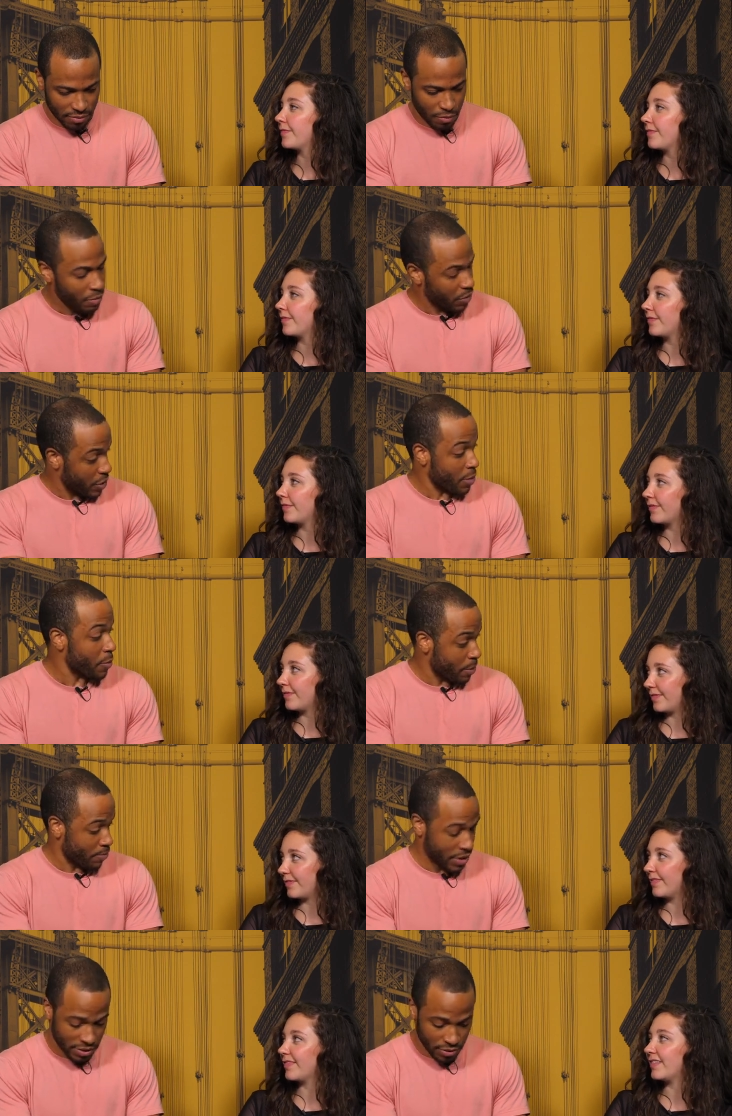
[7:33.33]
Speaker 1: where the
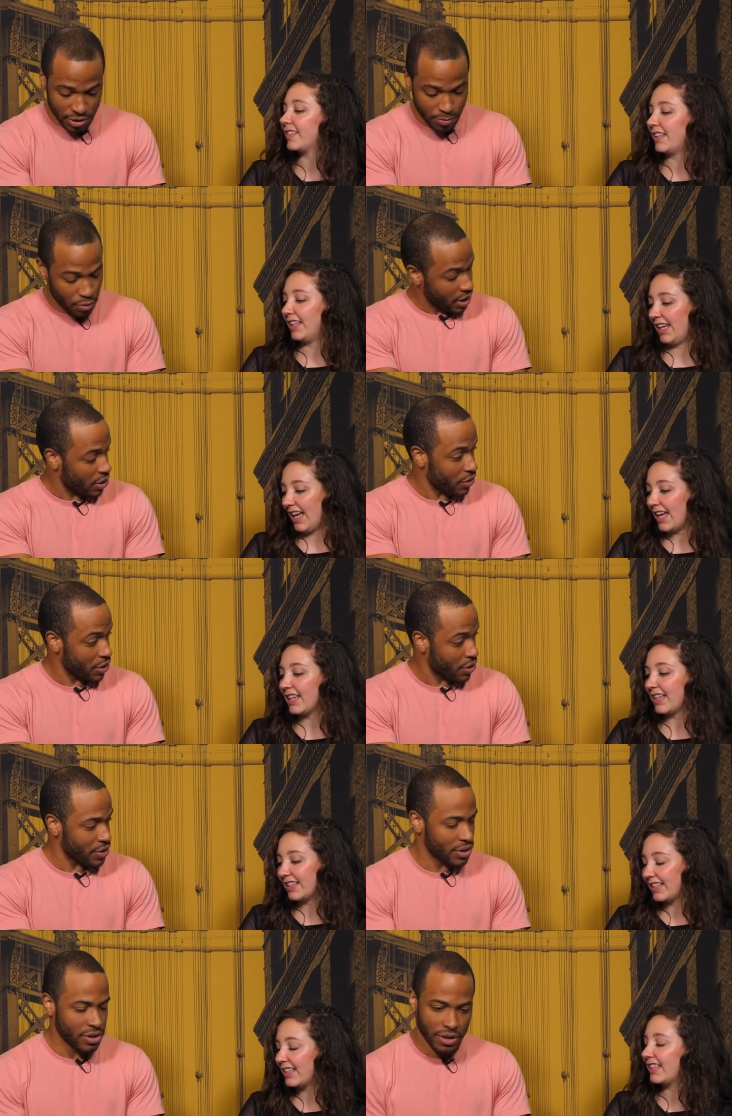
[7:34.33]
pencil is pointing yeah. on the
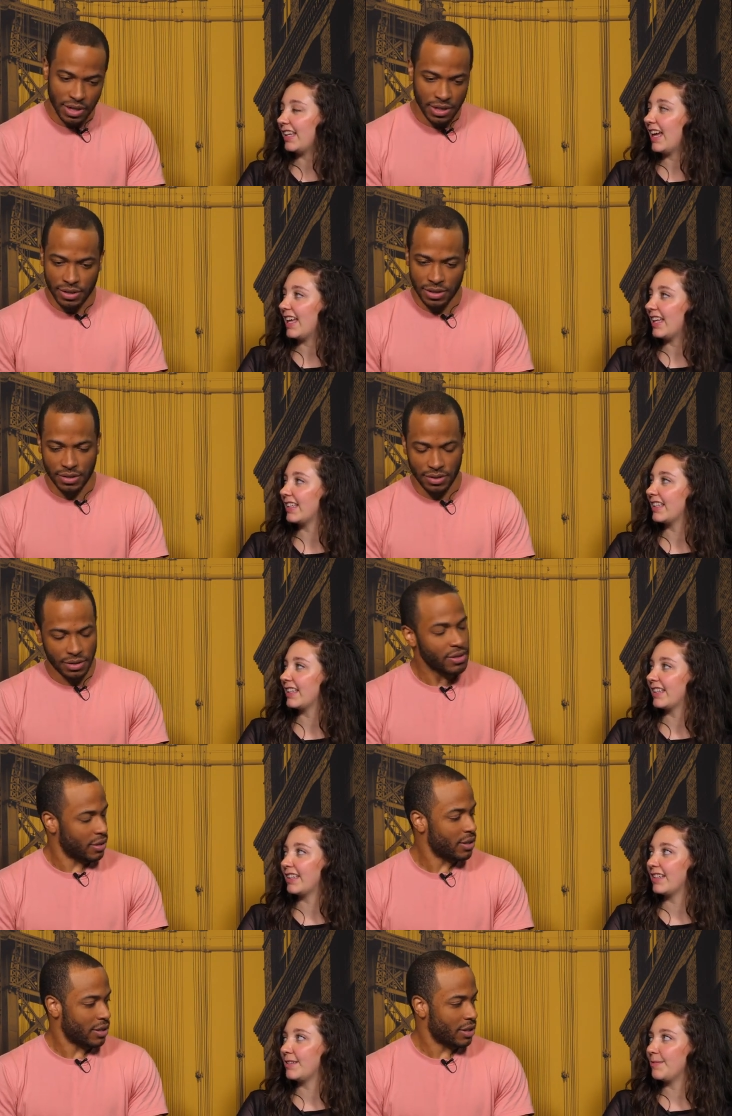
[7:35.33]
cursor yeah. is
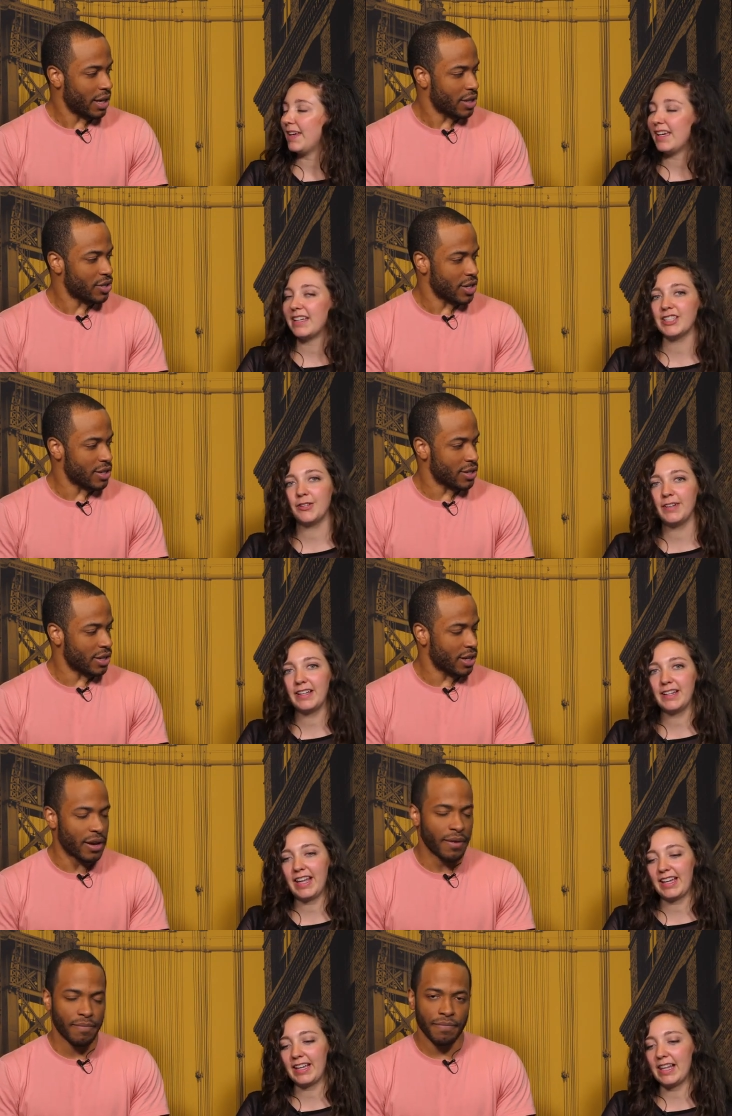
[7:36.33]
Speaker 2: yeah, so it, it
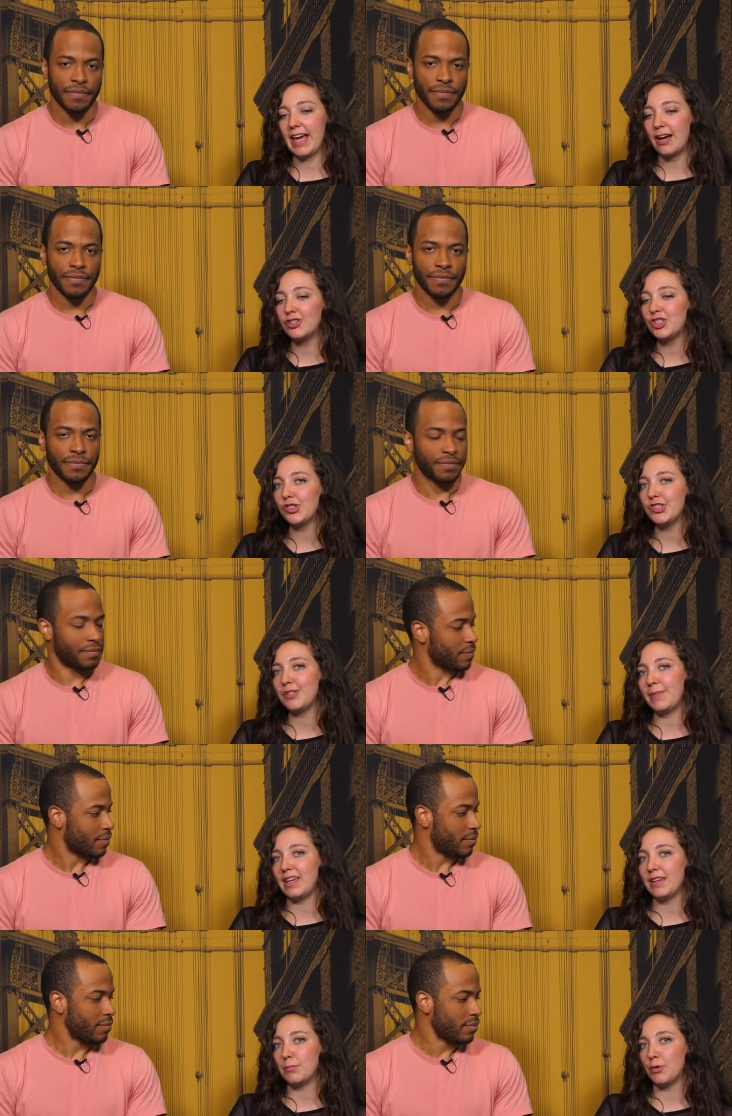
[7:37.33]
like allowed you to
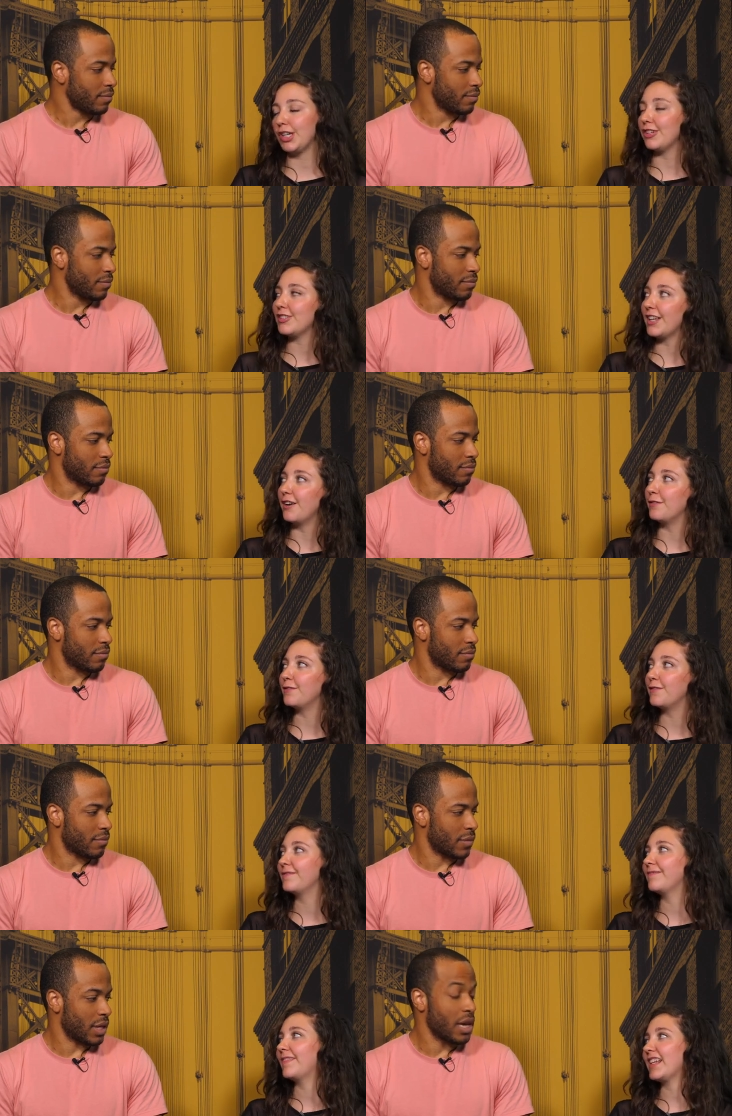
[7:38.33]
be more yourself
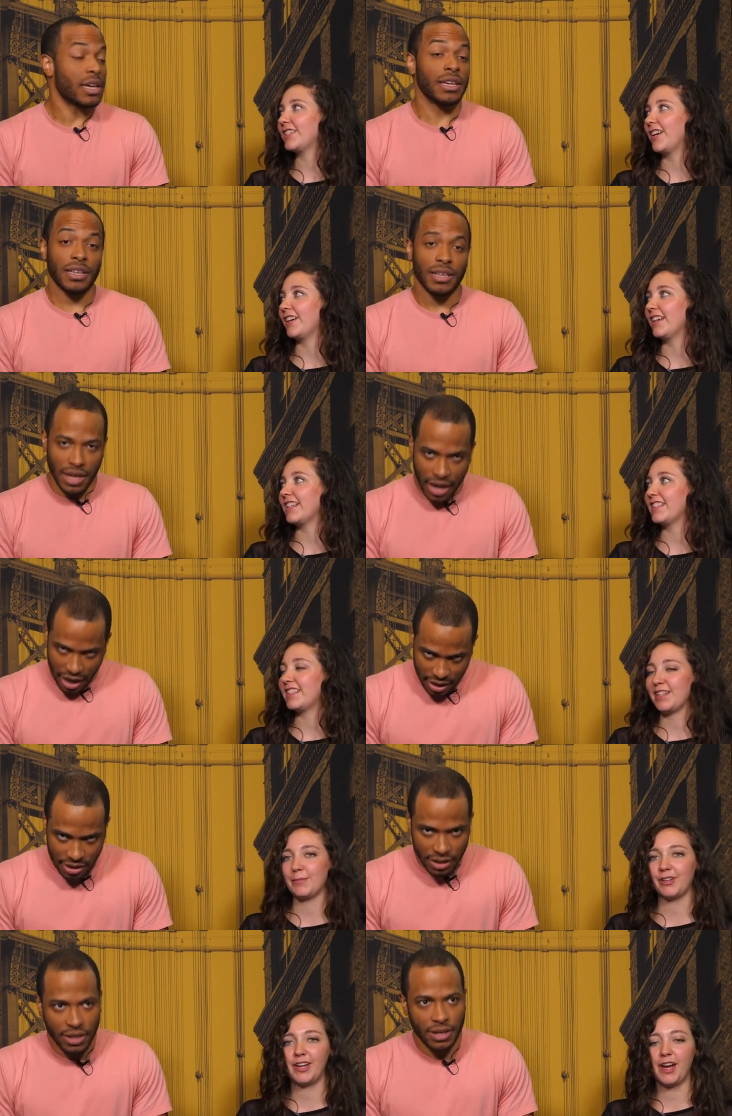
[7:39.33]
as an artist yeah,
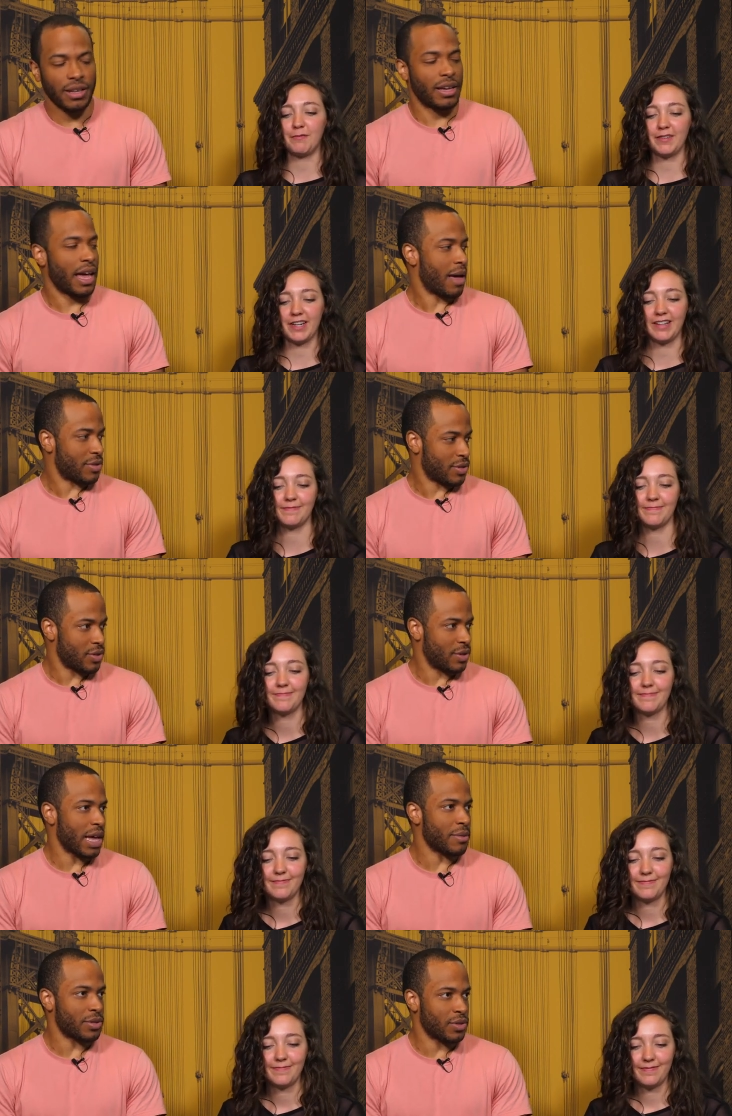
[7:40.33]
and more confident.
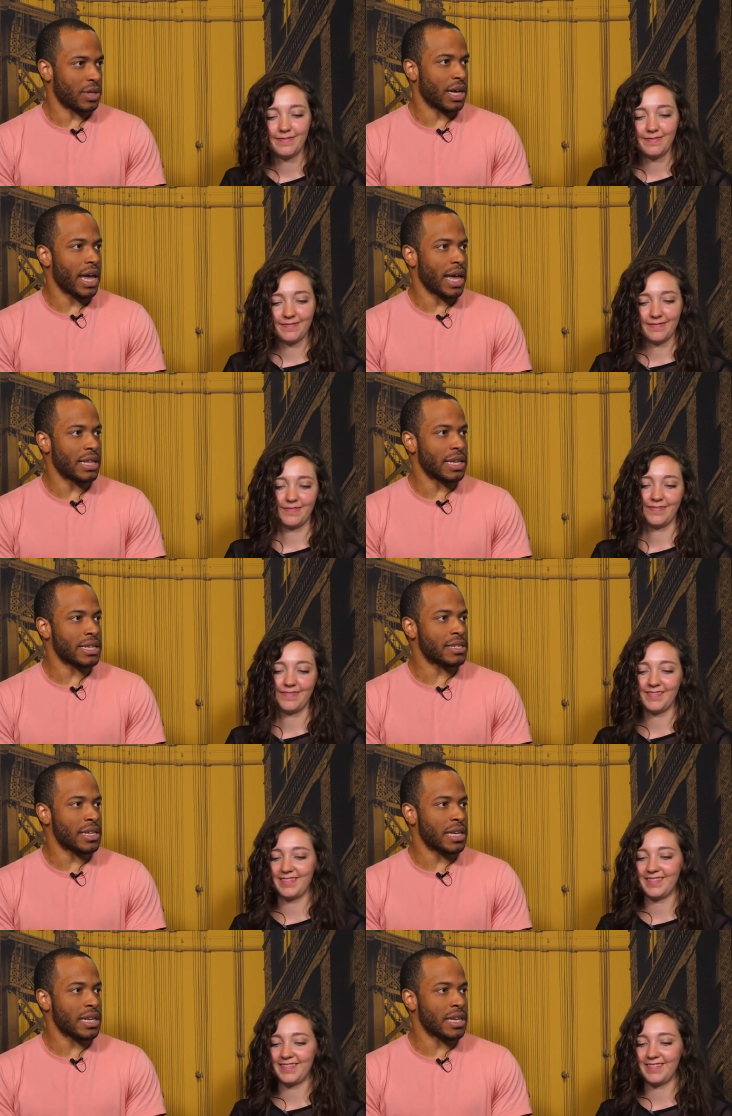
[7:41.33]
Speaker 1: Absolutely, absolutely. And there's